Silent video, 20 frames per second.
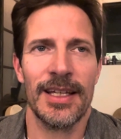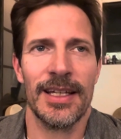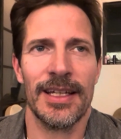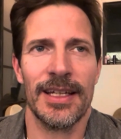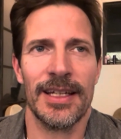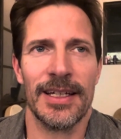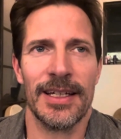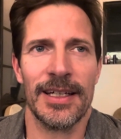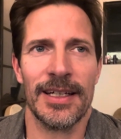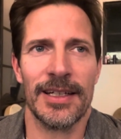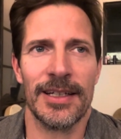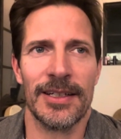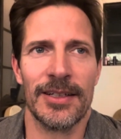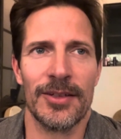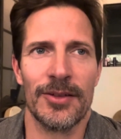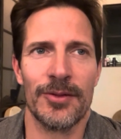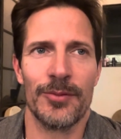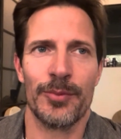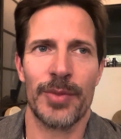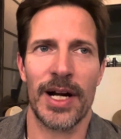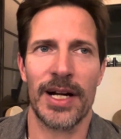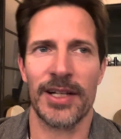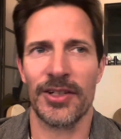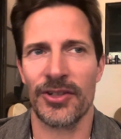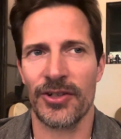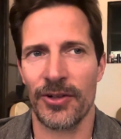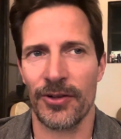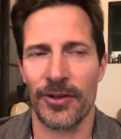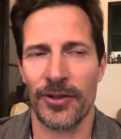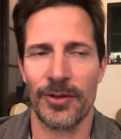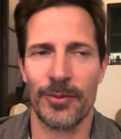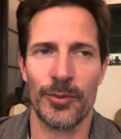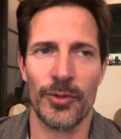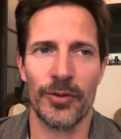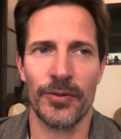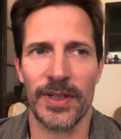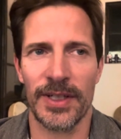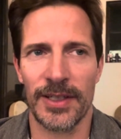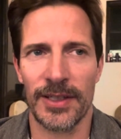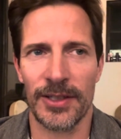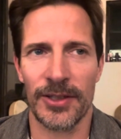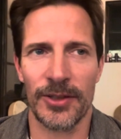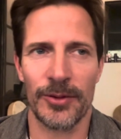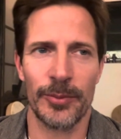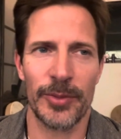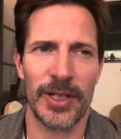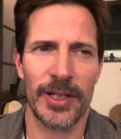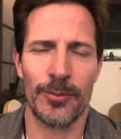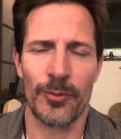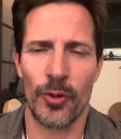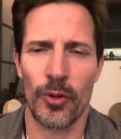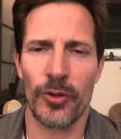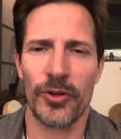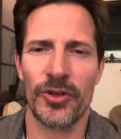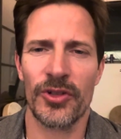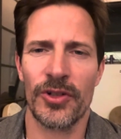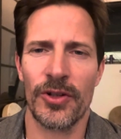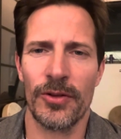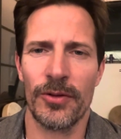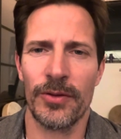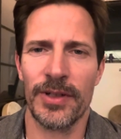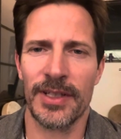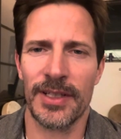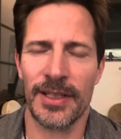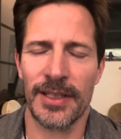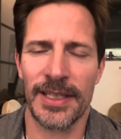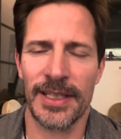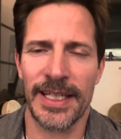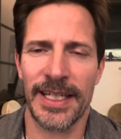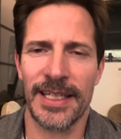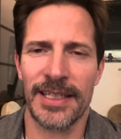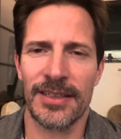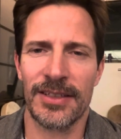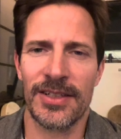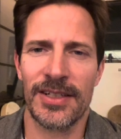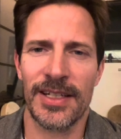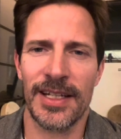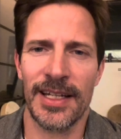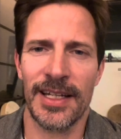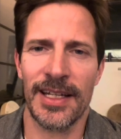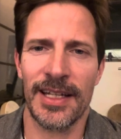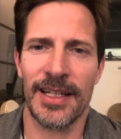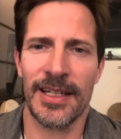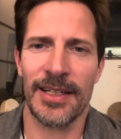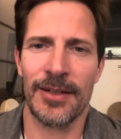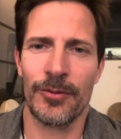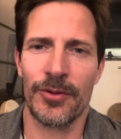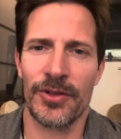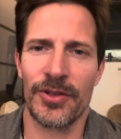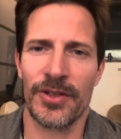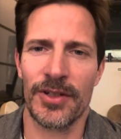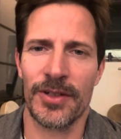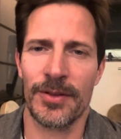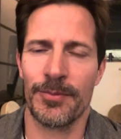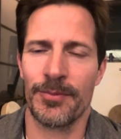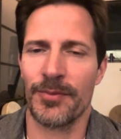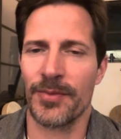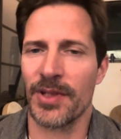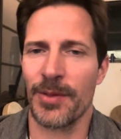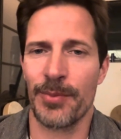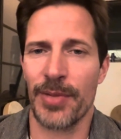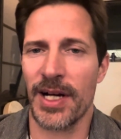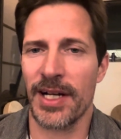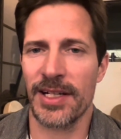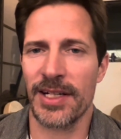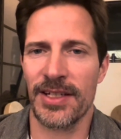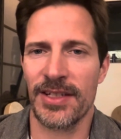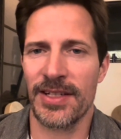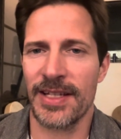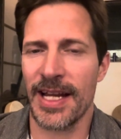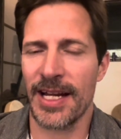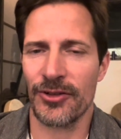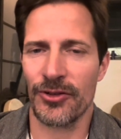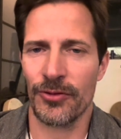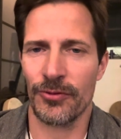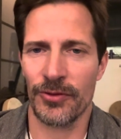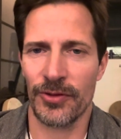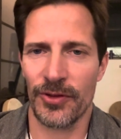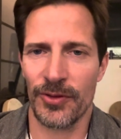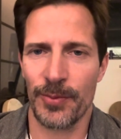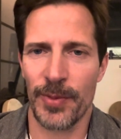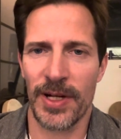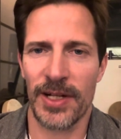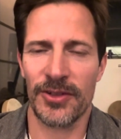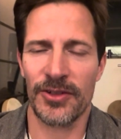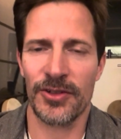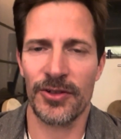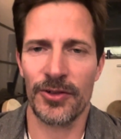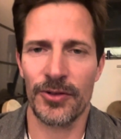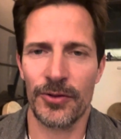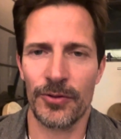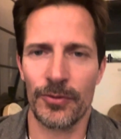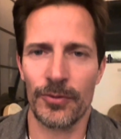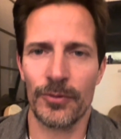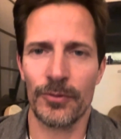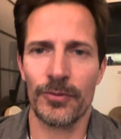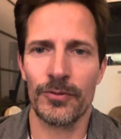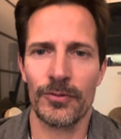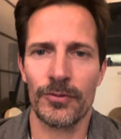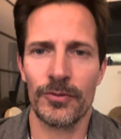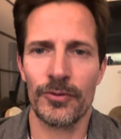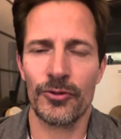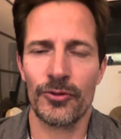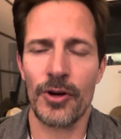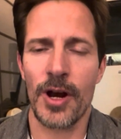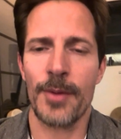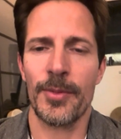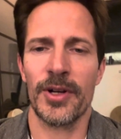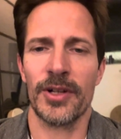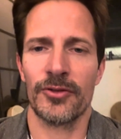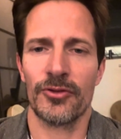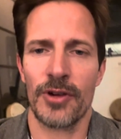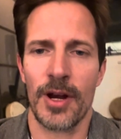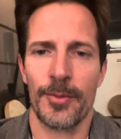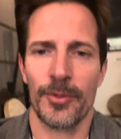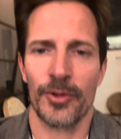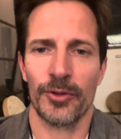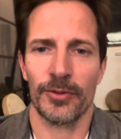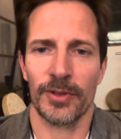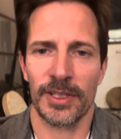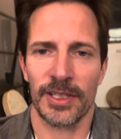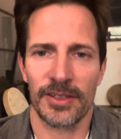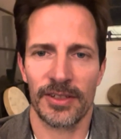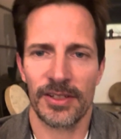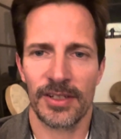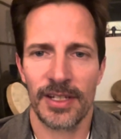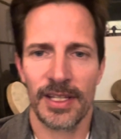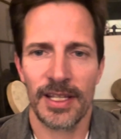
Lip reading: and body started moving a little bit, more so in the legs. And it was the body's natural response to trauma release.